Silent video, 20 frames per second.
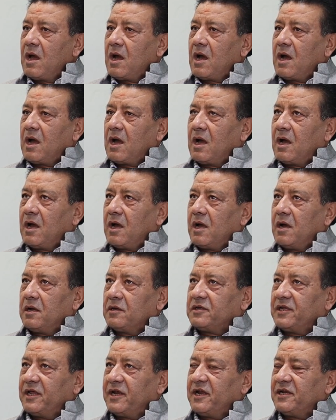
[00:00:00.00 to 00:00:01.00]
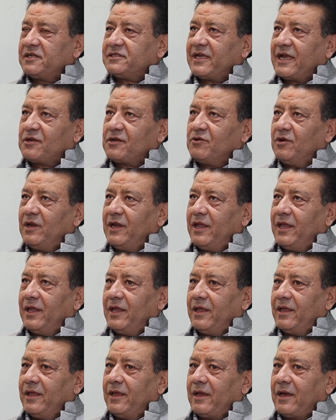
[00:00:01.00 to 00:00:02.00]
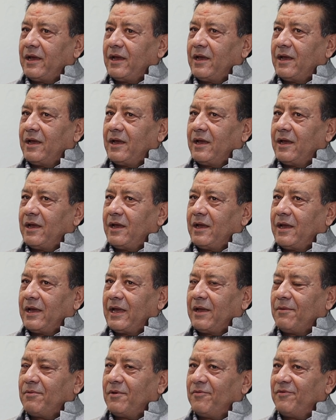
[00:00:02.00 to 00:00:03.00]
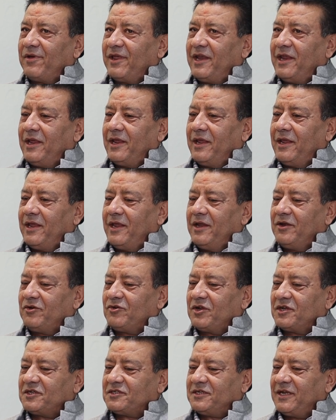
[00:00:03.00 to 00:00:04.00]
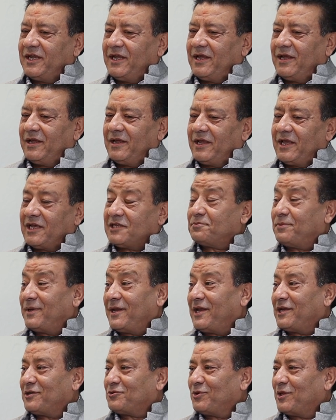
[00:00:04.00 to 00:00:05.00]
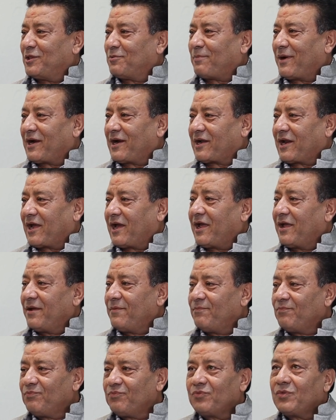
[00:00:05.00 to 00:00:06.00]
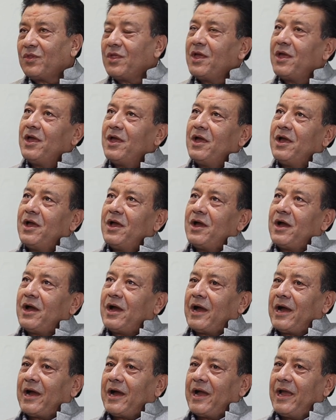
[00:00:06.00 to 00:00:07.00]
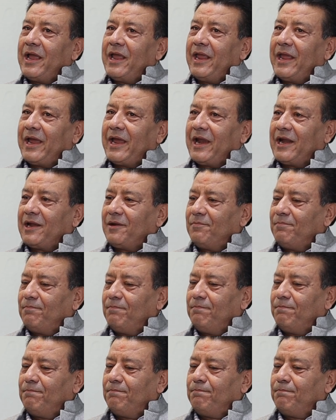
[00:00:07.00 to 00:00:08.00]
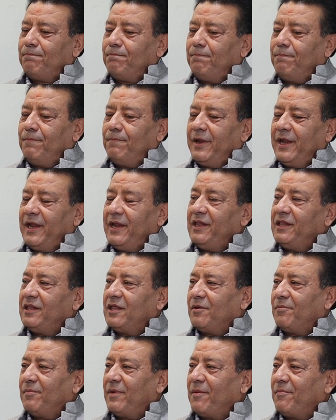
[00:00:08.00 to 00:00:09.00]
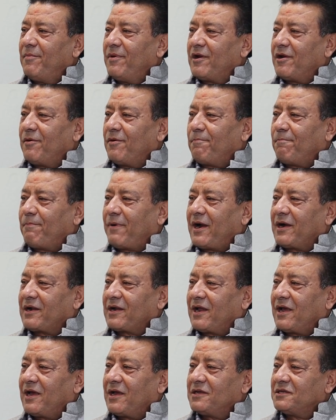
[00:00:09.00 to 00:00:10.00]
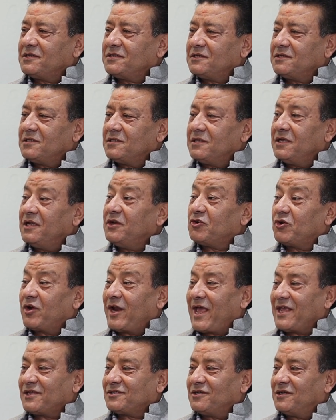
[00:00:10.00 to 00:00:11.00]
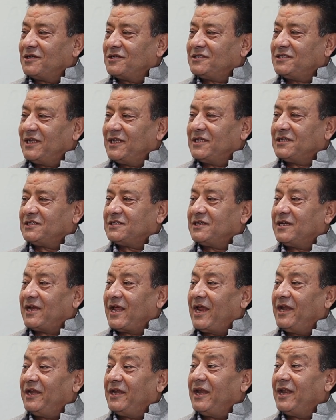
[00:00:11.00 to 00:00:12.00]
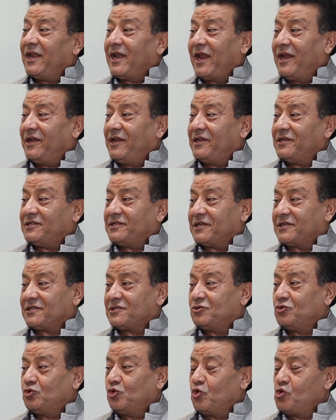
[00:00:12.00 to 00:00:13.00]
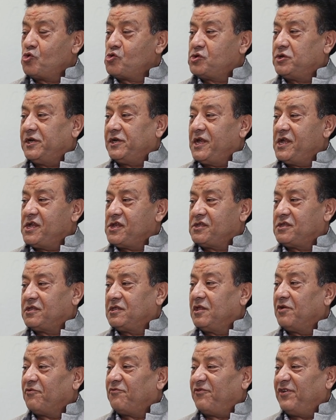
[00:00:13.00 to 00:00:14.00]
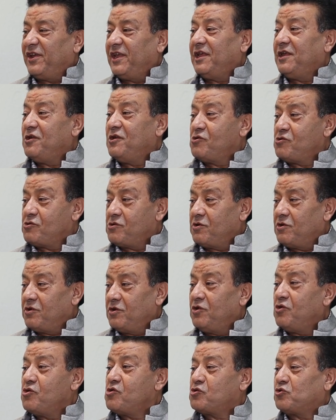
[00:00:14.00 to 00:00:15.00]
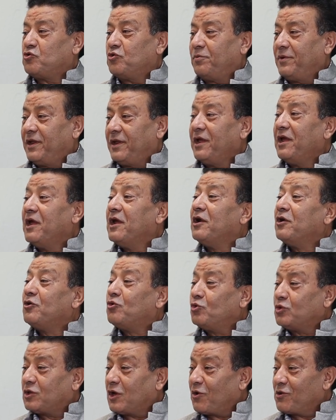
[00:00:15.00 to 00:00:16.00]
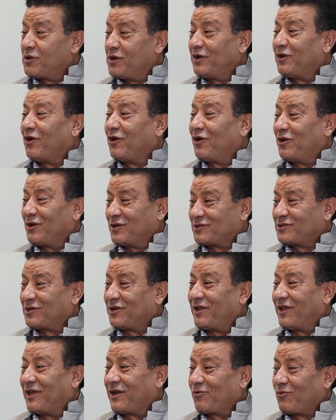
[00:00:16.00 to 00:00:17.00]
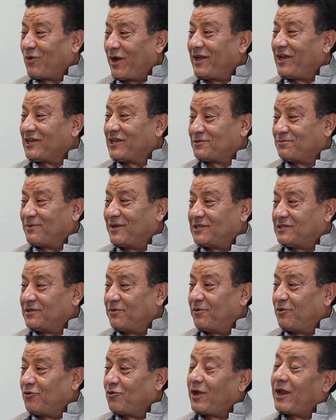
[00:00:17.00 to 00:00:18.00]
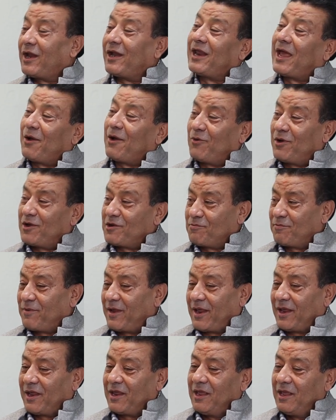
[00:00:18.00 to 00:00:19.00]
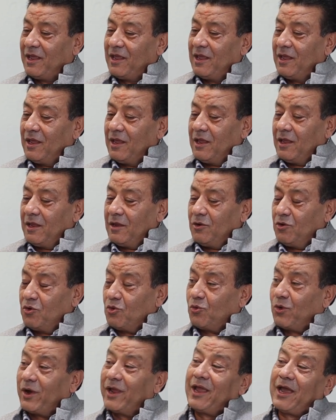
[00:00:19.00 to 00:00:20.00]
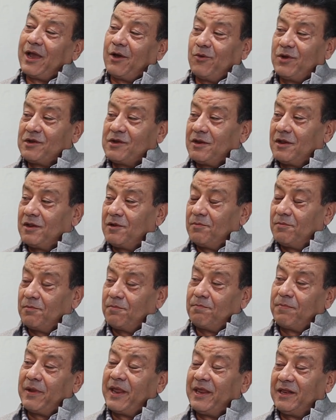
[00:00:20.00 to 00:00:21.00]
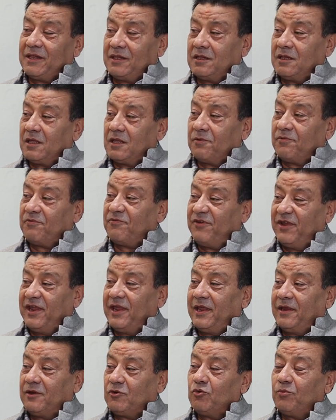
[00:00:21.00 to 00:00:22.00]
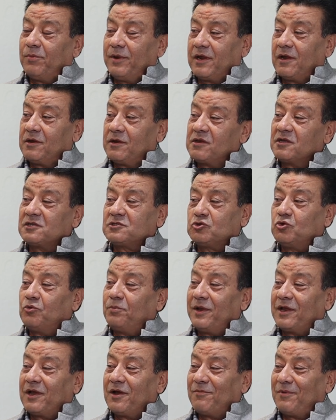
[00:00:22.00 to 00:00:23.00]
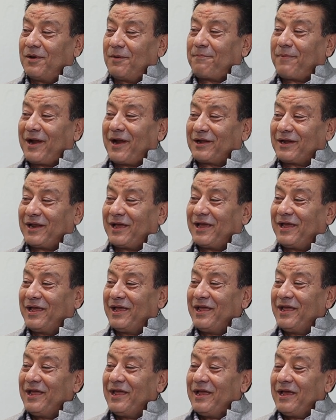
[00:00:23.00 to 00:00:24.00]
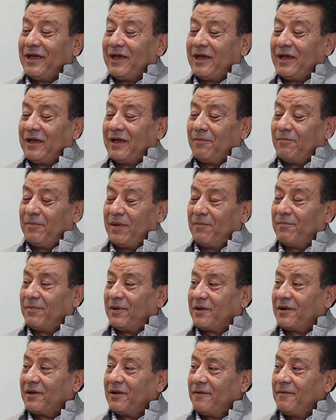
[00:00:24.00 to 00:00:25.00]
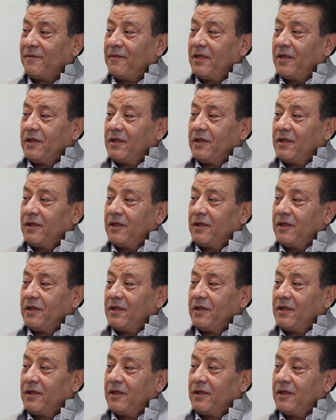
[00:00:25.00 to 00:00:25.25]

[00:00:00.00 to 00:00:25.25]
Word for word: Uh, Terence, actually, I have a very interesting experience with Pata. I had been the member of Pata International since 1996. Those days, the fee used, used to, to, be $2,000 a year, quite expensive, you know, and I was paying. You know why I was paying the fee to be, just to become a PATA uh, member?